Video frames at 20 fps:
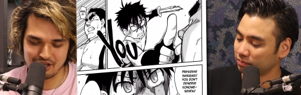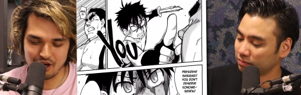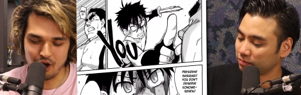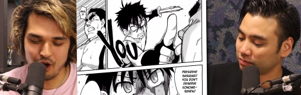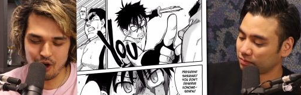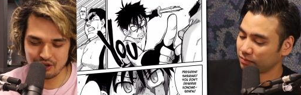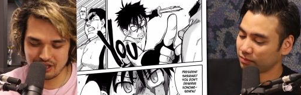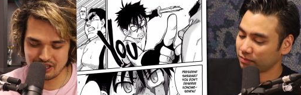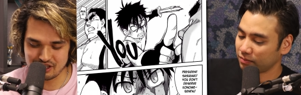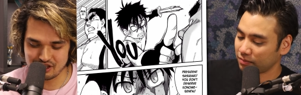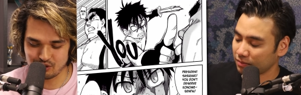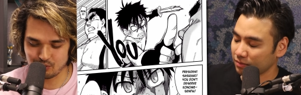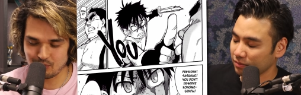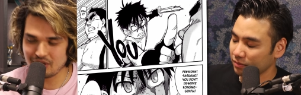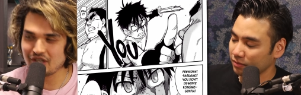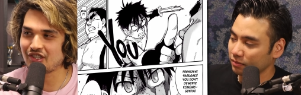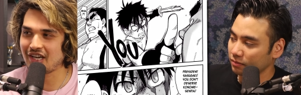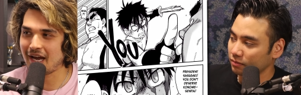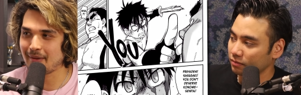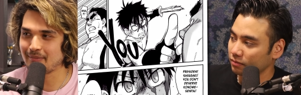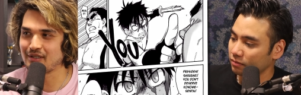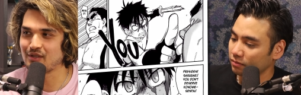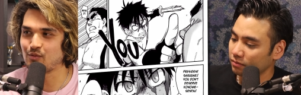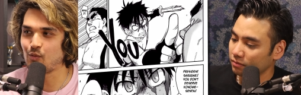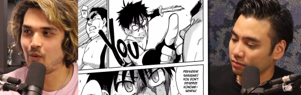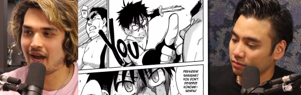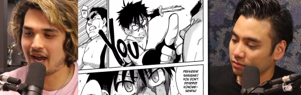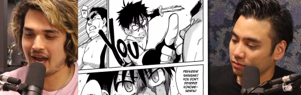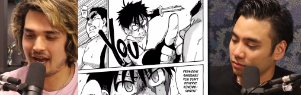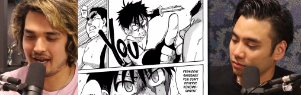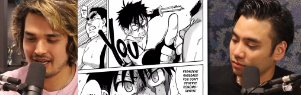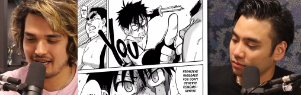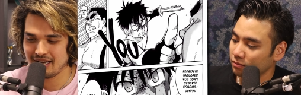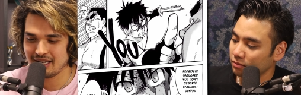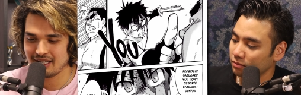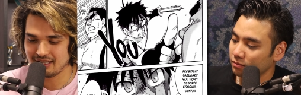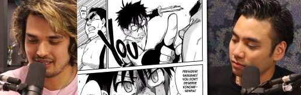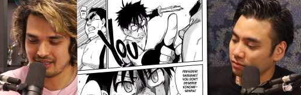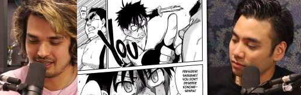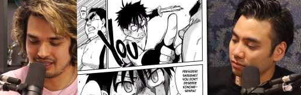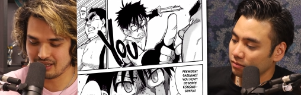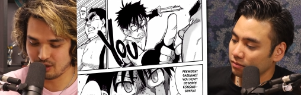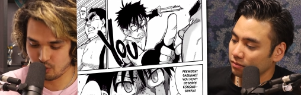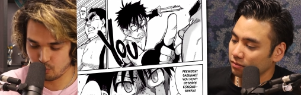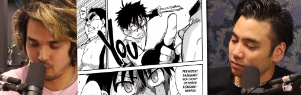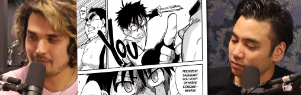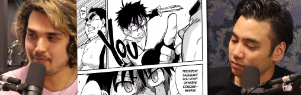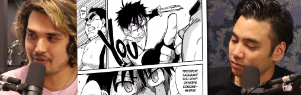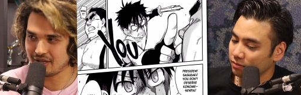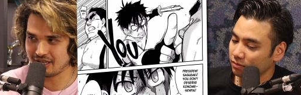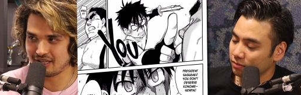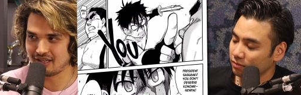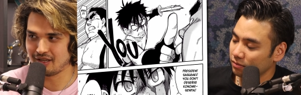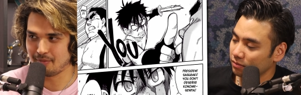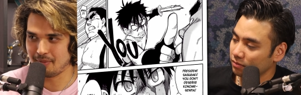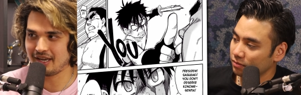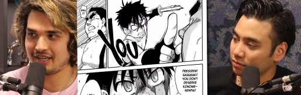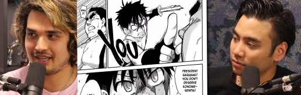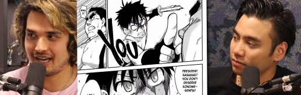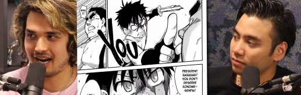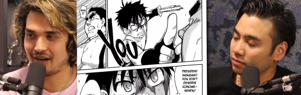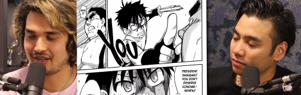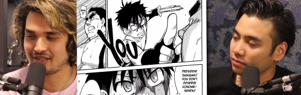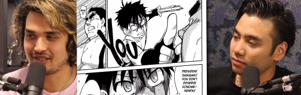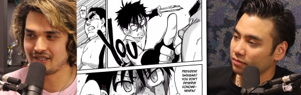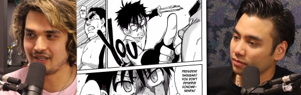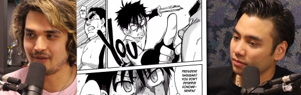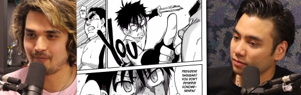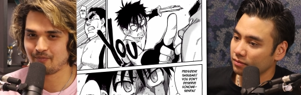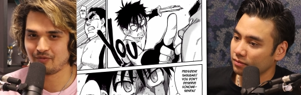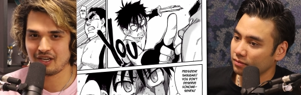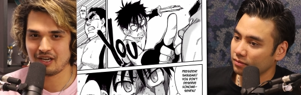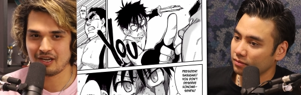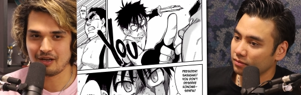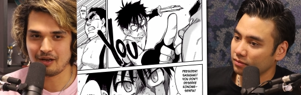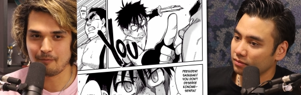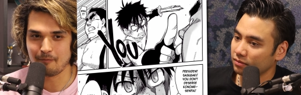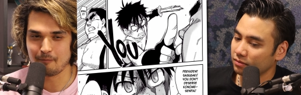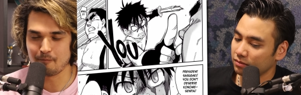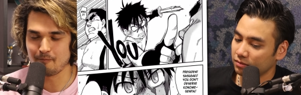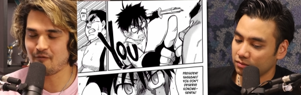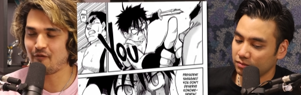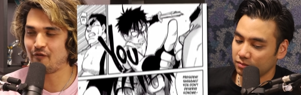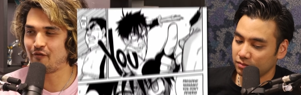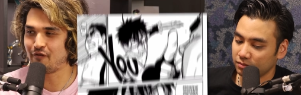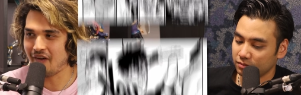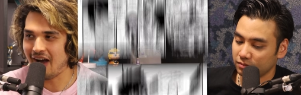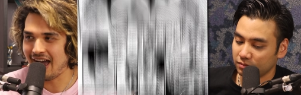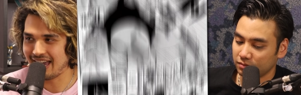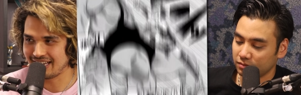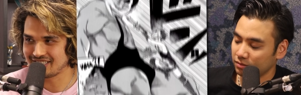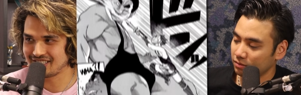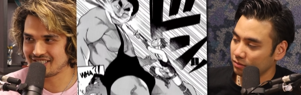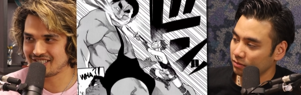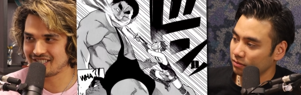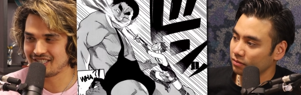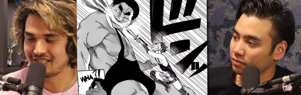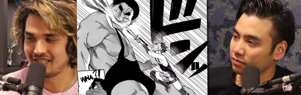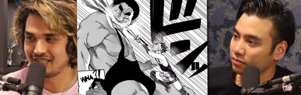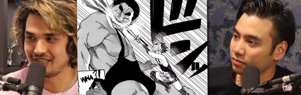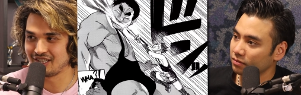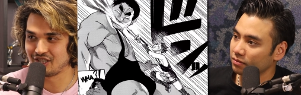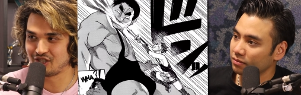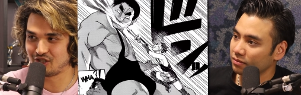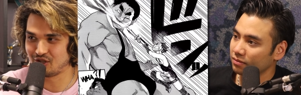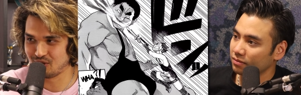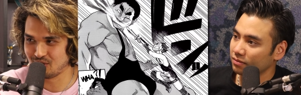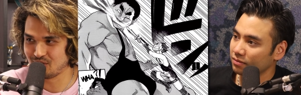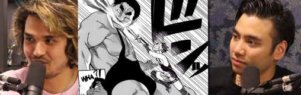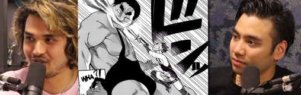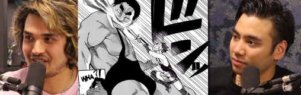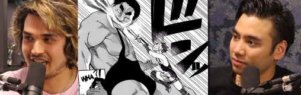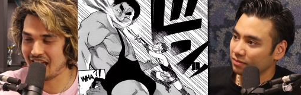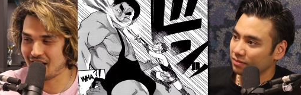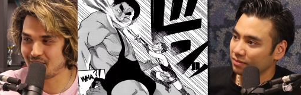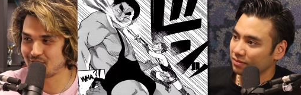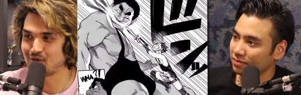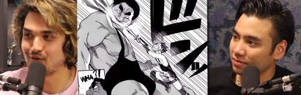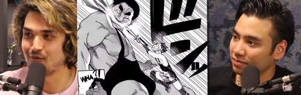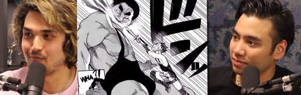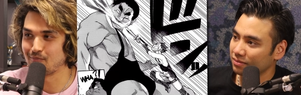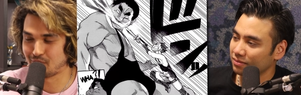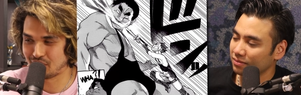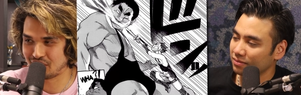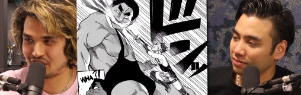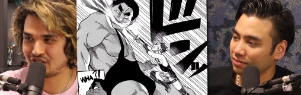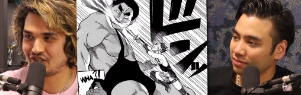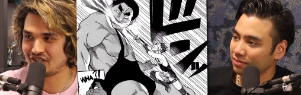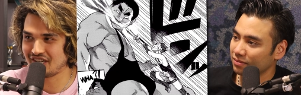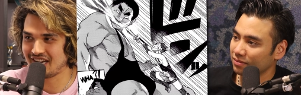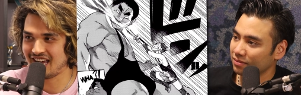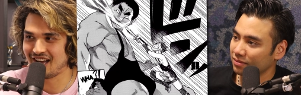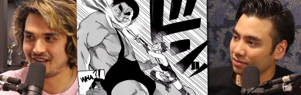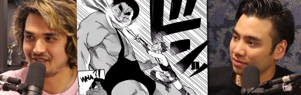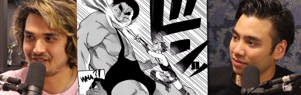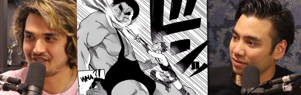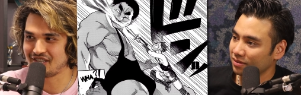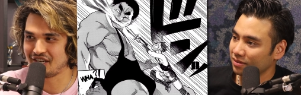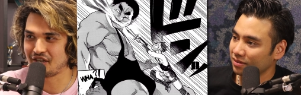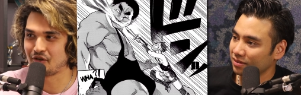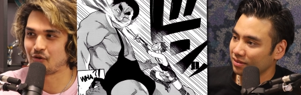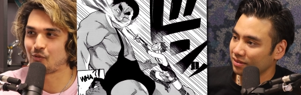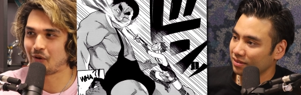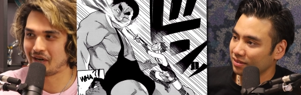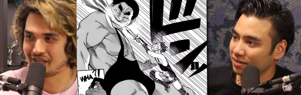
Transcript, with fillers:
Speaker 1: there's 3 chapters where the wimpy kid, the main character, fights the student council brick shithouse in a